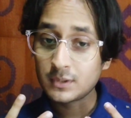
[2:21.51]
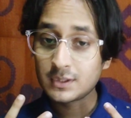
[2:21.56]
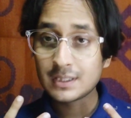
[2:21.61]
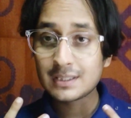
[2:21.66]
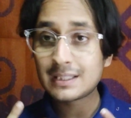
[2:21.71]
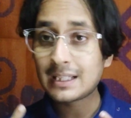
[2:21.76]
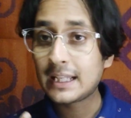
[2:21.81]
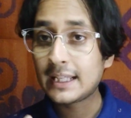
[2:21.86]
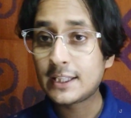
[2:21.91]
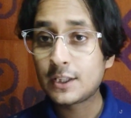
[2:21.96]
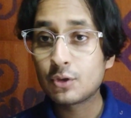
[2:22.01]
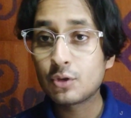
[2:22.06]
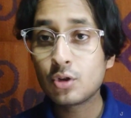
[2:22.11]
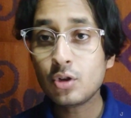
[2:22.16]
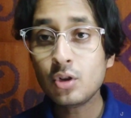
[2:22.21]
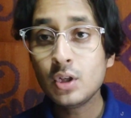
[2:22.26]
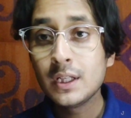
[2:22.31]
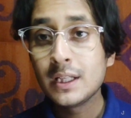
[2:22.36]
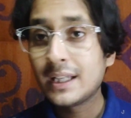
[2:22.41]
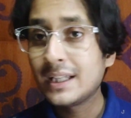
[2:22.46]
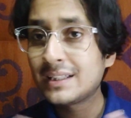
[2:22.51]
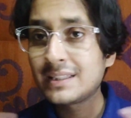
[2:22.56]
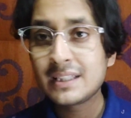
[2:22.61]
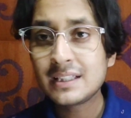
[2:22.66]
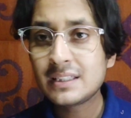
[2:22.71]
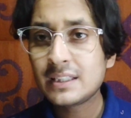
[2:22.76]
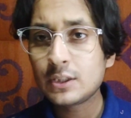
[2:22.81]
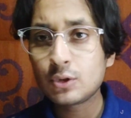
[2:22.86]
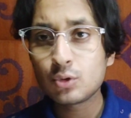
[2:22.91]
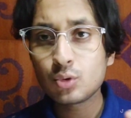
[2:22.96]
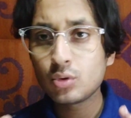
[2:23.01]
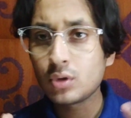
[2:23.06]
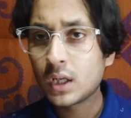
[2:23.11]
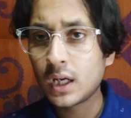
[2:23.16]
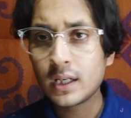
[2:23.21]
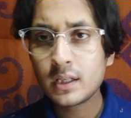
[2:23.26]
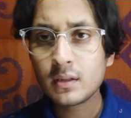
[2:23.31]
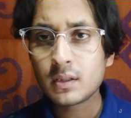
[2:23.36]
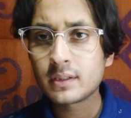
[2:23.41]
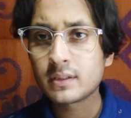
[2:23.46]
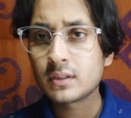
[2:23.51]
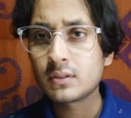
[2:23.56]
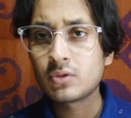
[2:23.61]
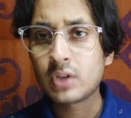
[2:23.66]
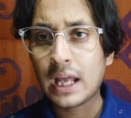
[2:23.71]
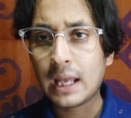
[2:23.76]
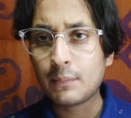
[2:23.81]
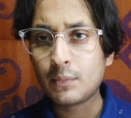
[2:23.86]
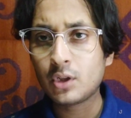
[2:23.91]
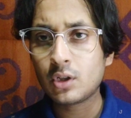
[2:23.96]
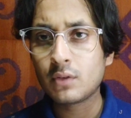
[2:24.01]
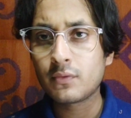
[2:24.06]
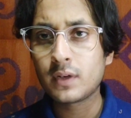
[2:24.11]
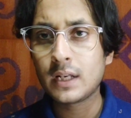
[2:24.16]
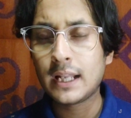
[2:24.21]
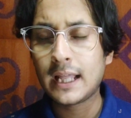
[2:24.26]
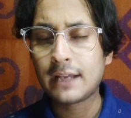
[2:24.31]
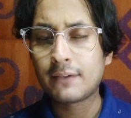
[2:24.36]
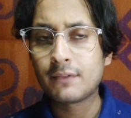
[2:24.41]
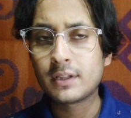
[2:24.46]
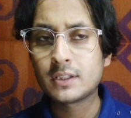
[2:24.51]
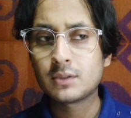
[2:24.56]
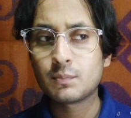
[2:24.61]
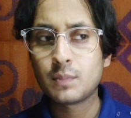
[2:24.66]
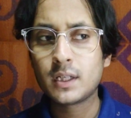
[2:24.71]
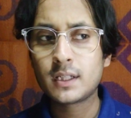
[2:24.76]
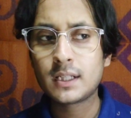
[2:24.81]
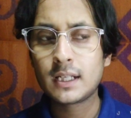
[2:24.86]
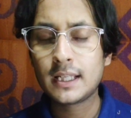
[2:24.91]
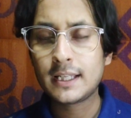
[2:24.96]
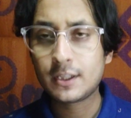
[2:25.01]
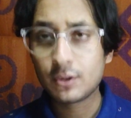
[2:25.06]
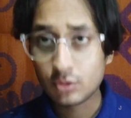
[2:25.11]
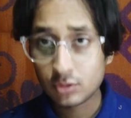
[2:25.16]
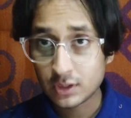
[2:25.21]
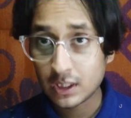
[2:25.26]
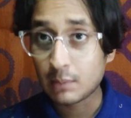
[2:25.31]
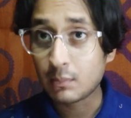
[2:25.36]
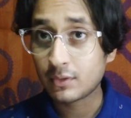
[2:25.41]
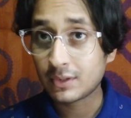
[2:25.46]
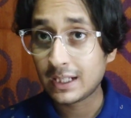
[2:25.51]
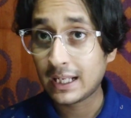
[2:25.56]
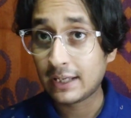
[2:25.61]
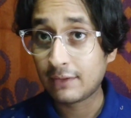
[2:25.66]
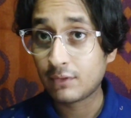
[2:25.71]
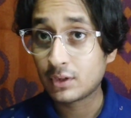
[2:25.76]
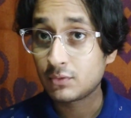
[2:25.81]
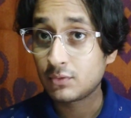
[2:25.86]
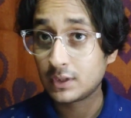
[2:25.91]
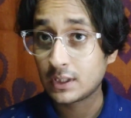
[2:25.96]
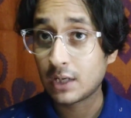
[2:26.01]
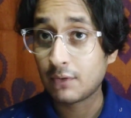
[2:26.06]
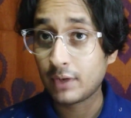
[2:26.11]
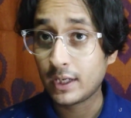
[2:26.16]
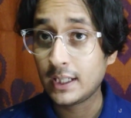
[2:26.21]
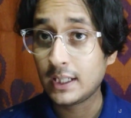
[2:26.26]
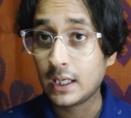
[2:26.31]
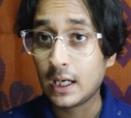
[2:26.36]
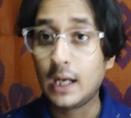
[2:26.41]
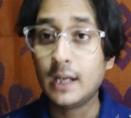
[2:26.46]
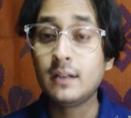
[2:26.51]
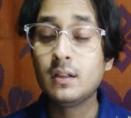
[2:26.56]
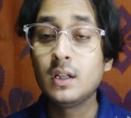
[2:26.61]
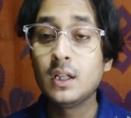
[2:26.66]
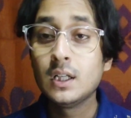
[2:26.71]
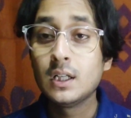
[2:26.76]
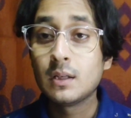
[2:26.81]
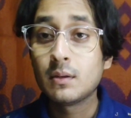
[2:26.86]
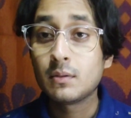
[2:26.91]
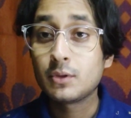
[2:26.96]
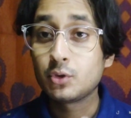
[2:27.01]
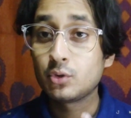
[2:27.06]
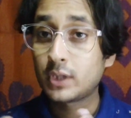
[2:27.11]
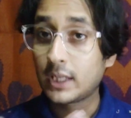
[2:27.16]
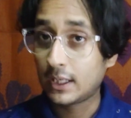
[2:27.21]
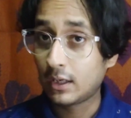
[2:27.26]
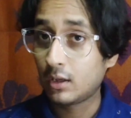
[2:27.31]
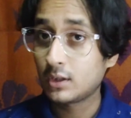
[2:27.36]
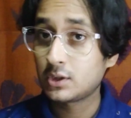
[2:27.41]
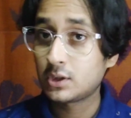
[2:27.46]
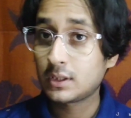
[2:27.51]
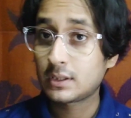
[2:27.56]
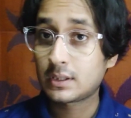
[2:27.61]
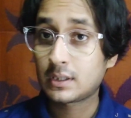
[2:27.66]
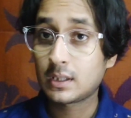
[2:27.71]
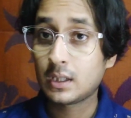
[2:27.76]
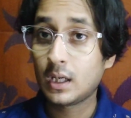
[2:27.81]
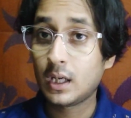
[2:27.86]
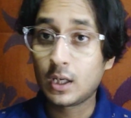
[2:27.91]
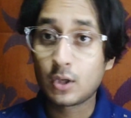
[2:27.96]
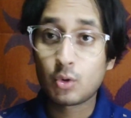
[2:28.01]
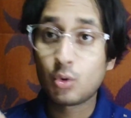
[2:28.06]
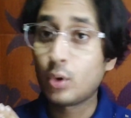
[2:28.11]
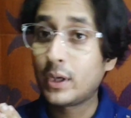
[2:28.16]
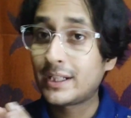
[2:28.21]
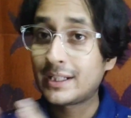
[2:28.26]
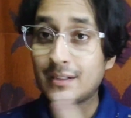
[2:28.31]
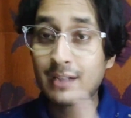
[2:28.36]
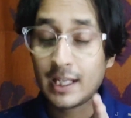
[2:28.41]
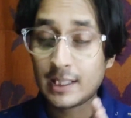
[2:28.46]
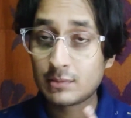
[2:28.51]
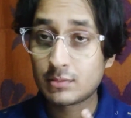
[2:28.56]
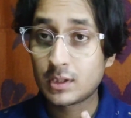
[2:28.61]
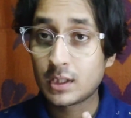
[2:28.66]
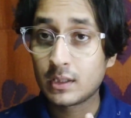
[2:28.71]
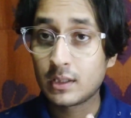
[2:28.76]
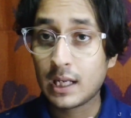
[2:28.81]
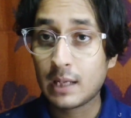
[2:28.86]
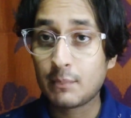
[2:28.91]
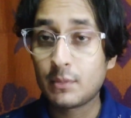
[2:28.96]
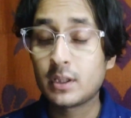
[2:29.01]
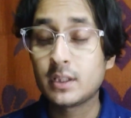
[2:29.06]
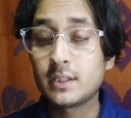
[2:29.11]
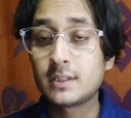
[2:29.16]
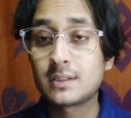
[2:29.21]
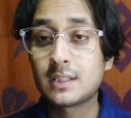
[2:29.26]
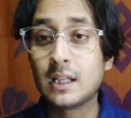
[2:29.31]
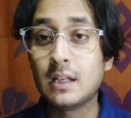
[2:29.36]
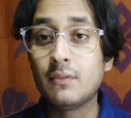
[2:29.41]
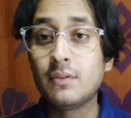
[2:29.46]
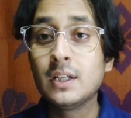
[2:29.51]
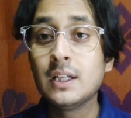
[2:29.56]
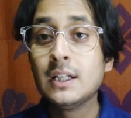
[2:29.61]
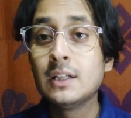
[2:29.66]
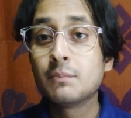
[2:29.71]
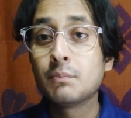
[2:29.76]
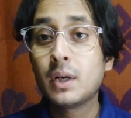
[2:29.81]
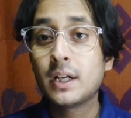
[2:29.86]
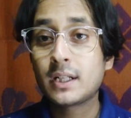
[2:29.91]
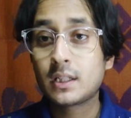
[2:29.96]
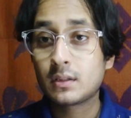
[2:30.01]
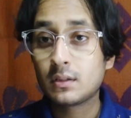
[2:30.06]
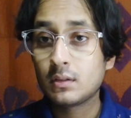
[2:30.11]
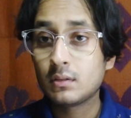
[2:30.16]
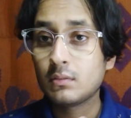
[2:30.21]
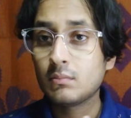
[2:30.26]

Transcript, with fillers: just like you know it's easy to learn a grammar of a language but like you know some of the language which are very hard you cannot just uh, go and grasp the grammar itself but